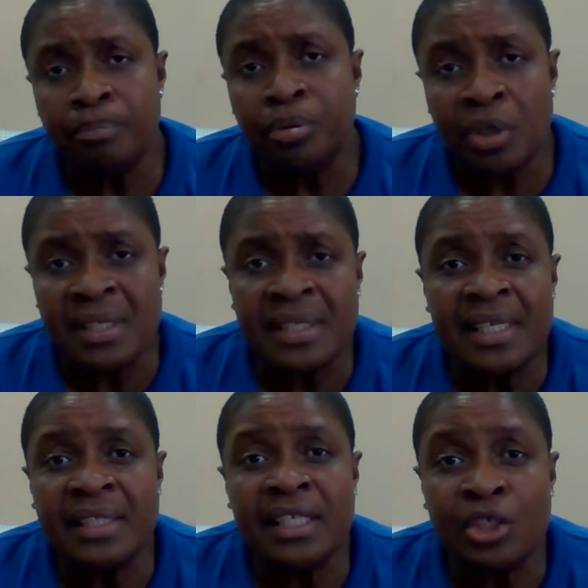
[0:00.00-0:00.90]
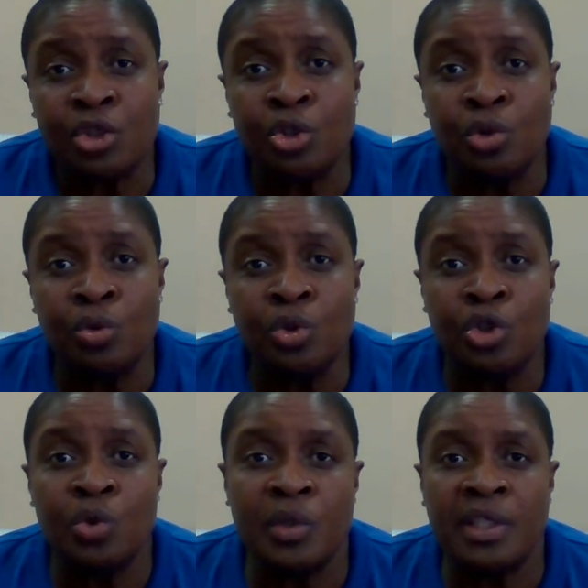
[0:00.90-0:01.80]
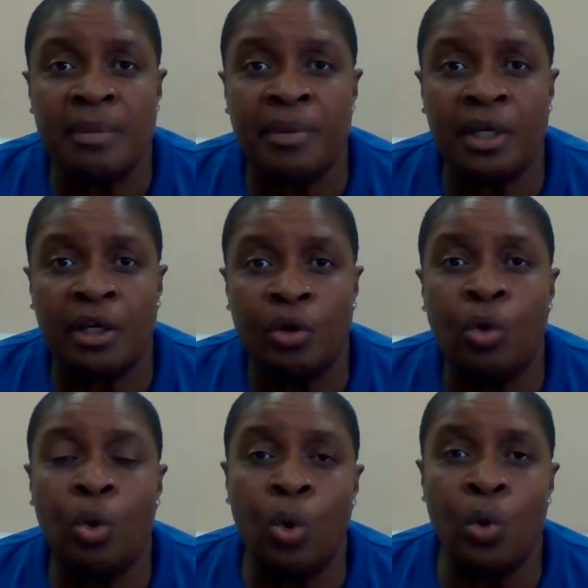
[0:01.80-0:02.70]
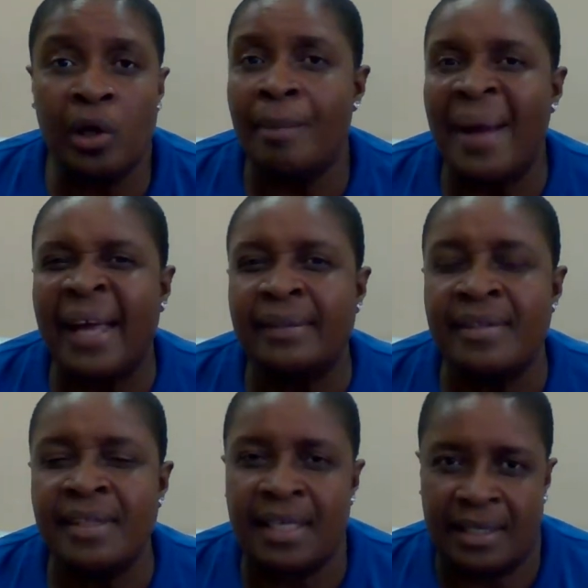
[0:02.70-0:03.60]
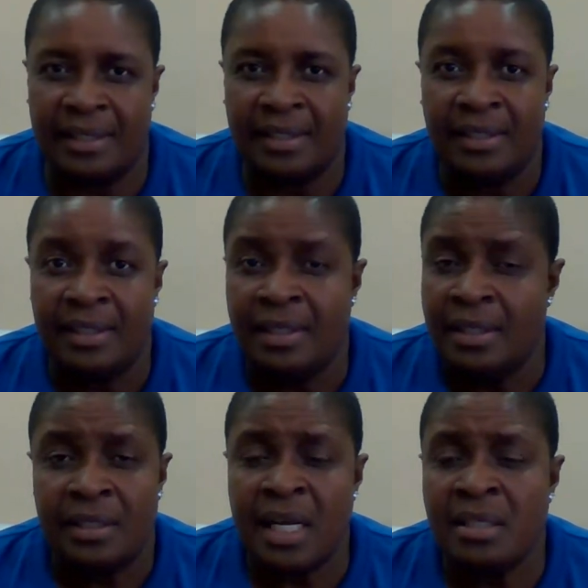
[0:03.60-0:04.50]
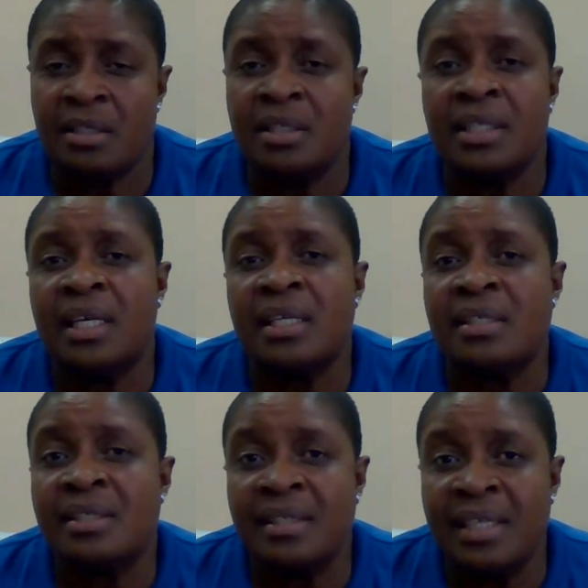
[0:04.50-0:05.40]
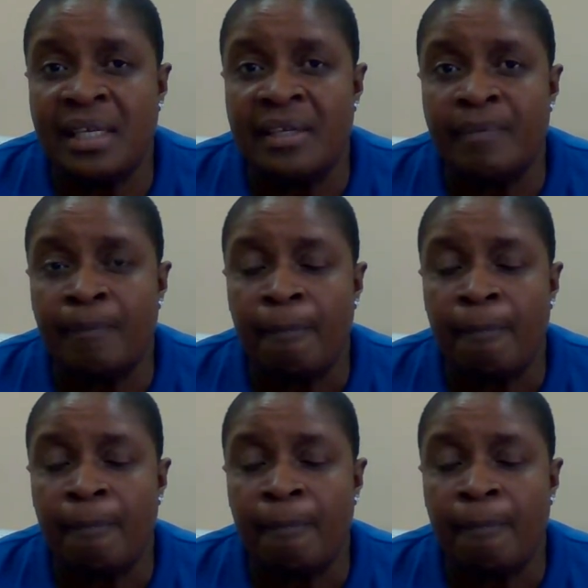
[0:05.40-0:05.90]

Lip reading: prostate issues used to be a old man thing. That's not the case today.